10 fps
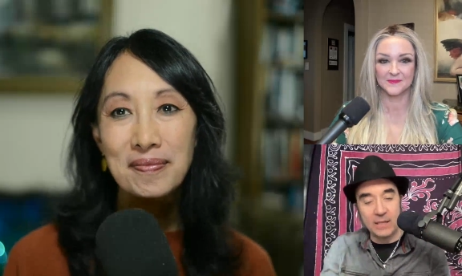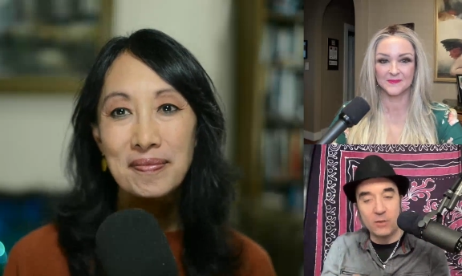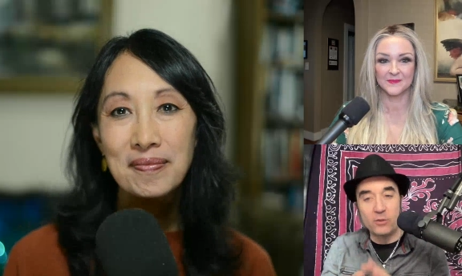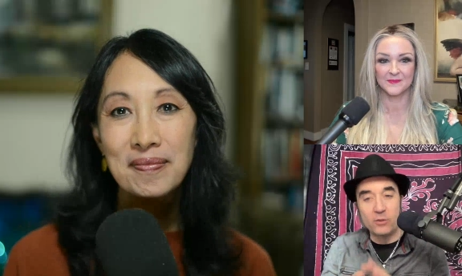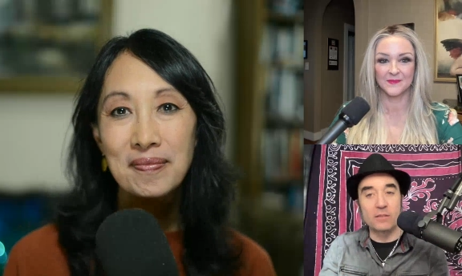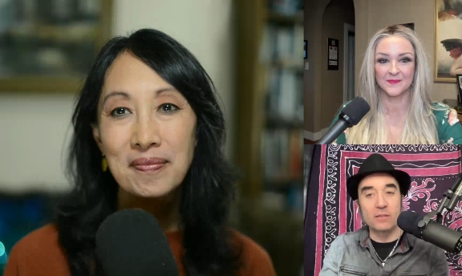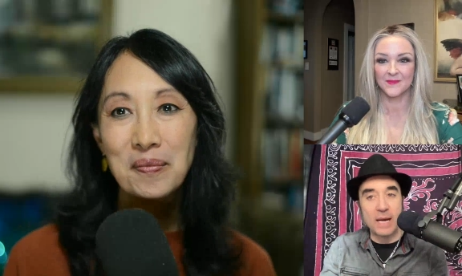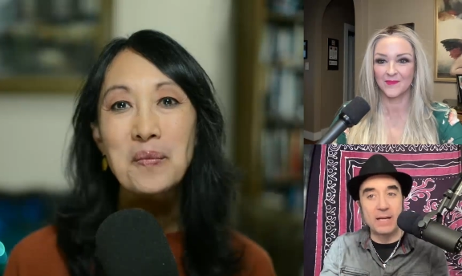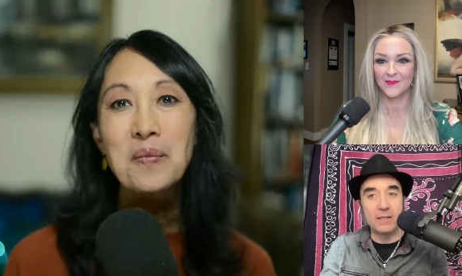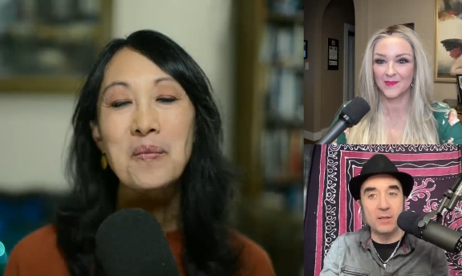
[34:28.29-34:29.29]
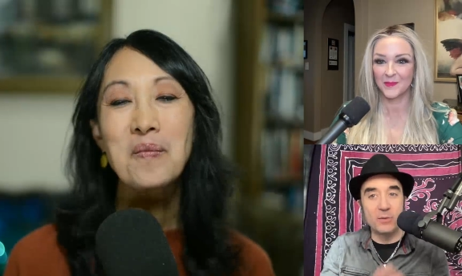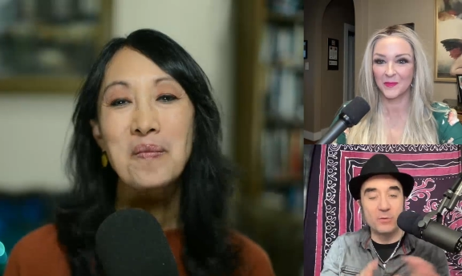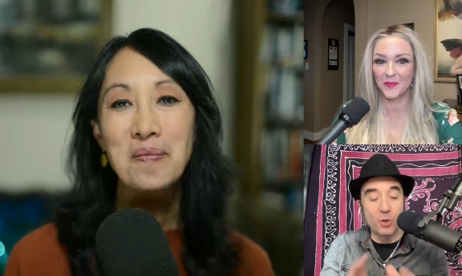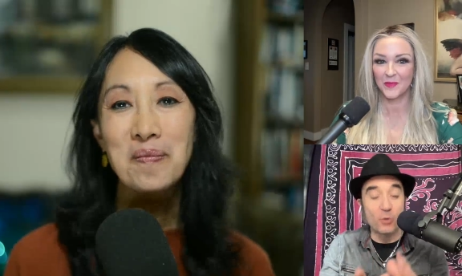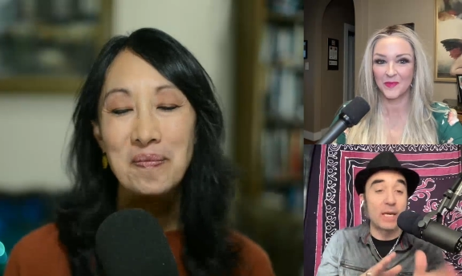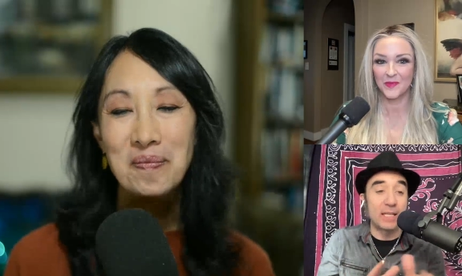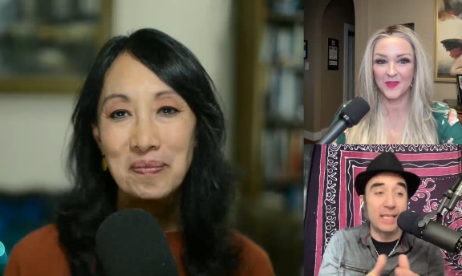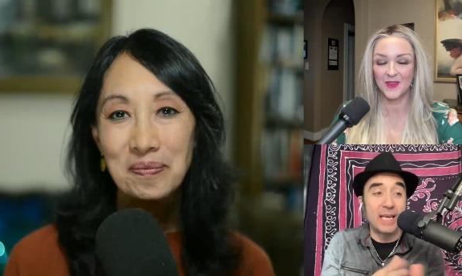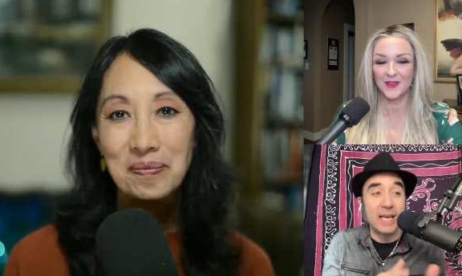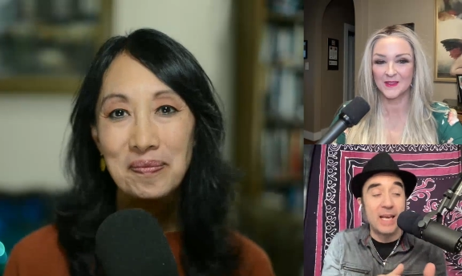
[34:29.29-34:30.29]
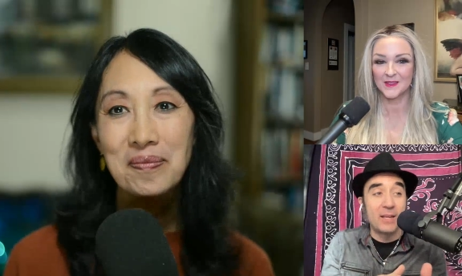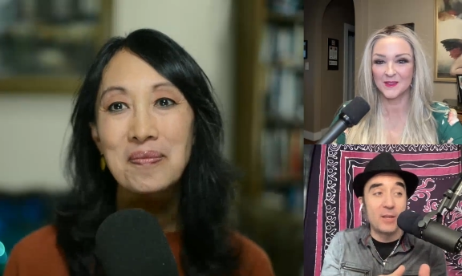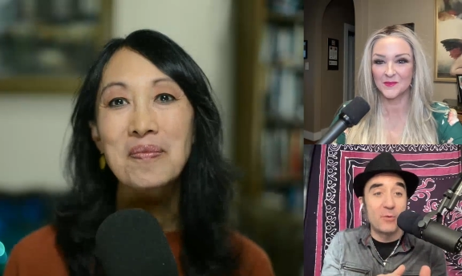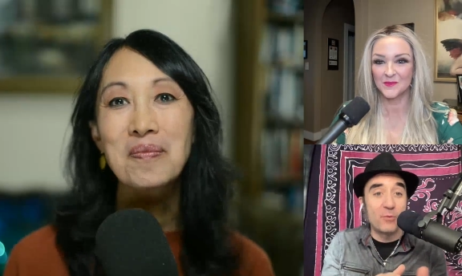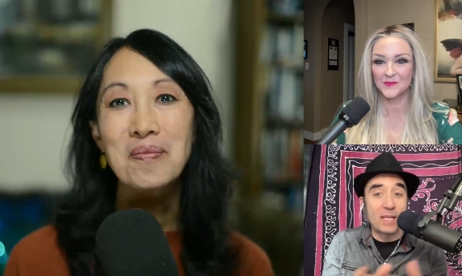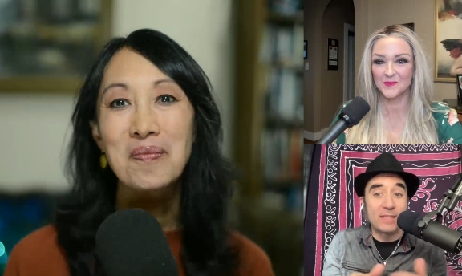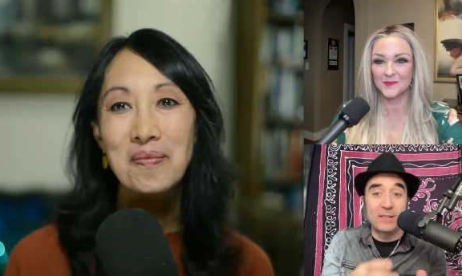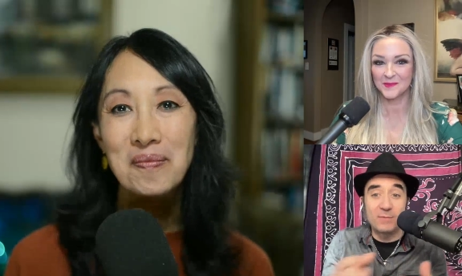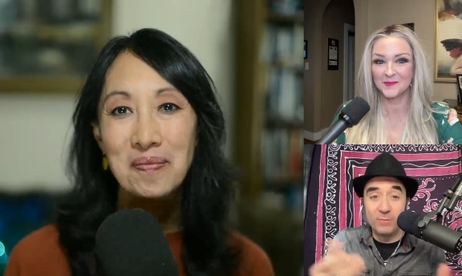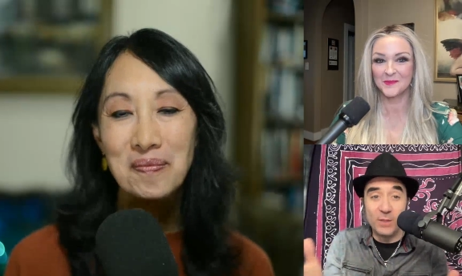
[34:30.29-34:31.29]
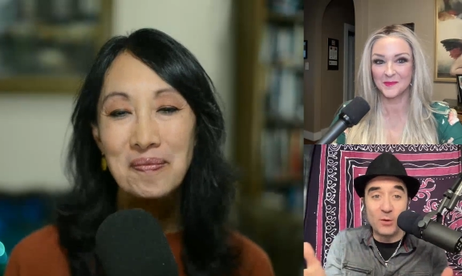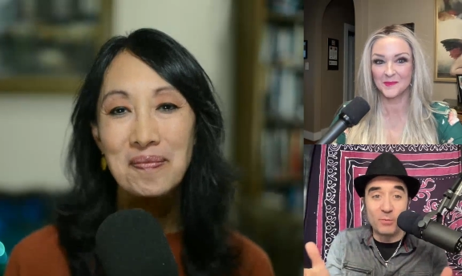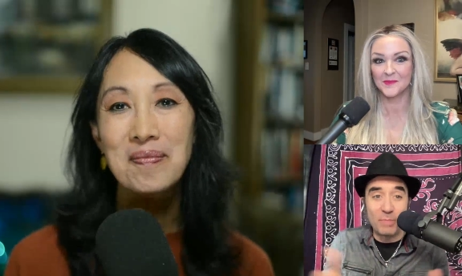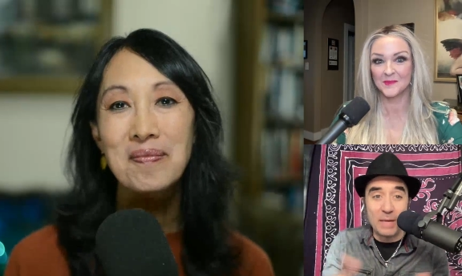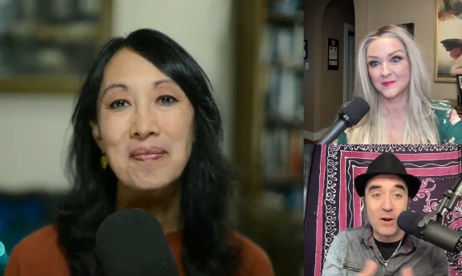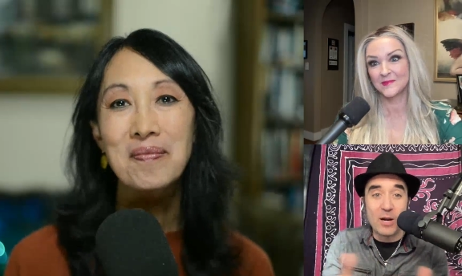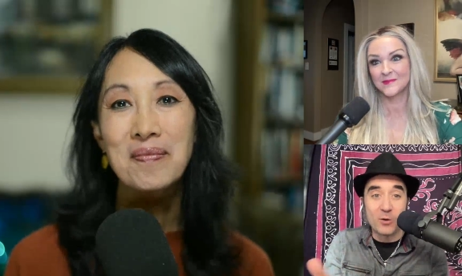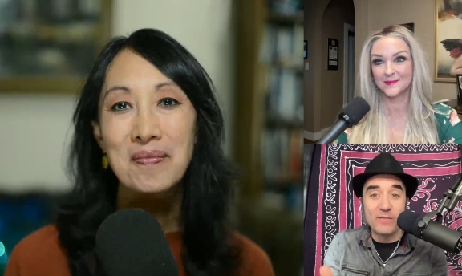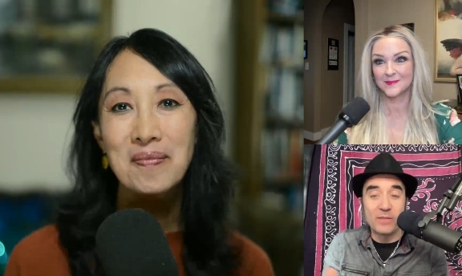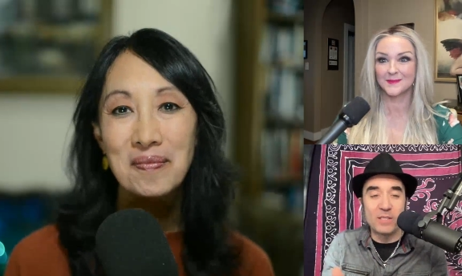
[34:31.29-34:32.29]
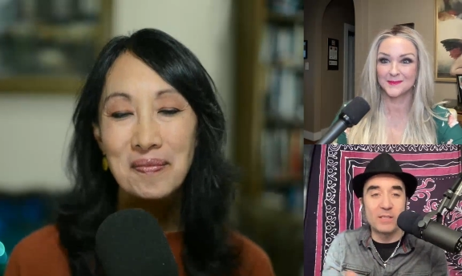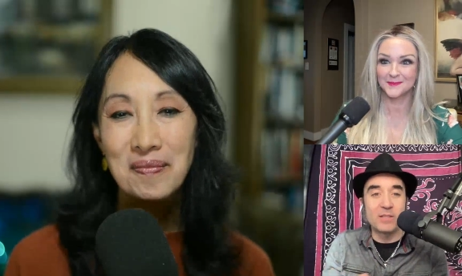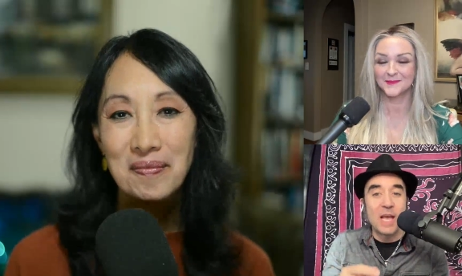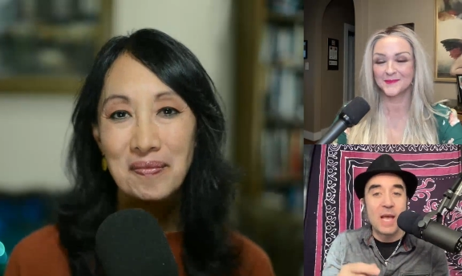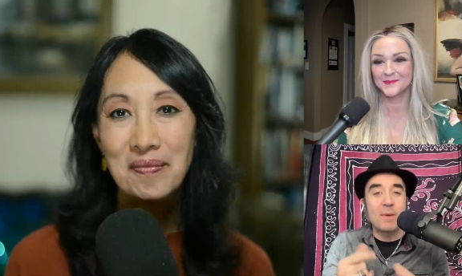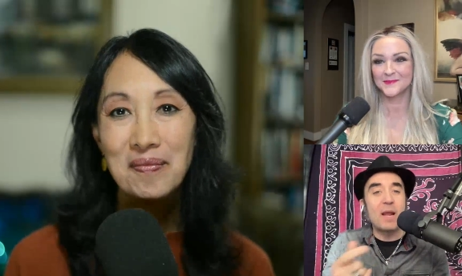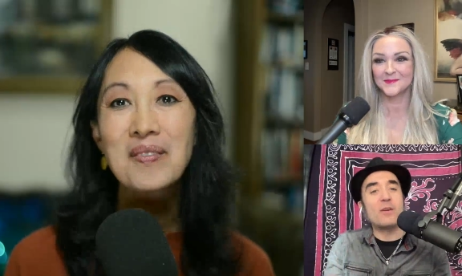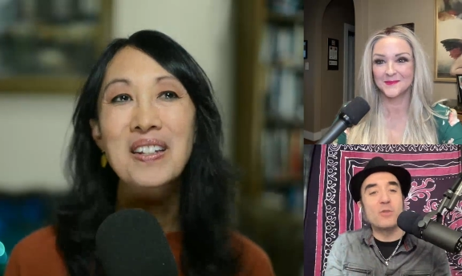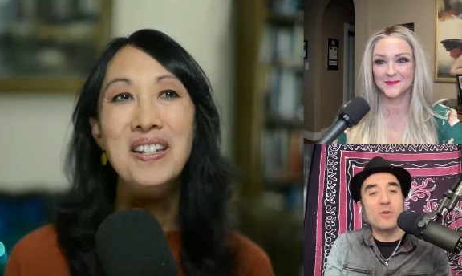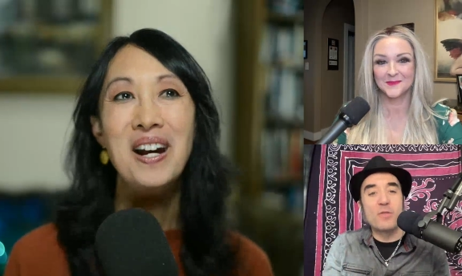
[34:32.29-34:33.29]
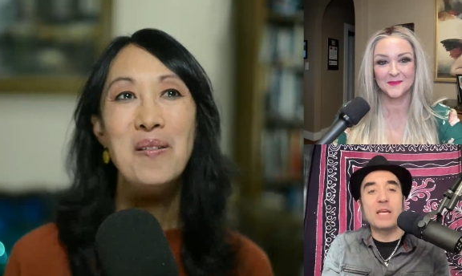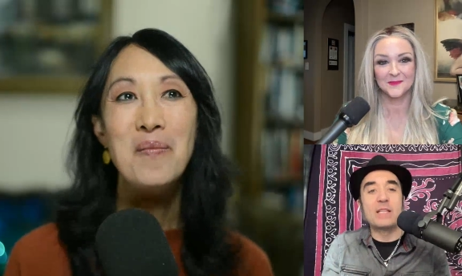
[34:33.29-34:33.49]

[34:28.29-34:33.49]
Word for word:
Speaker 1: Like you talked about, you know, jokingly, you know, not to, you know, bear our grievances. But I also yeah. think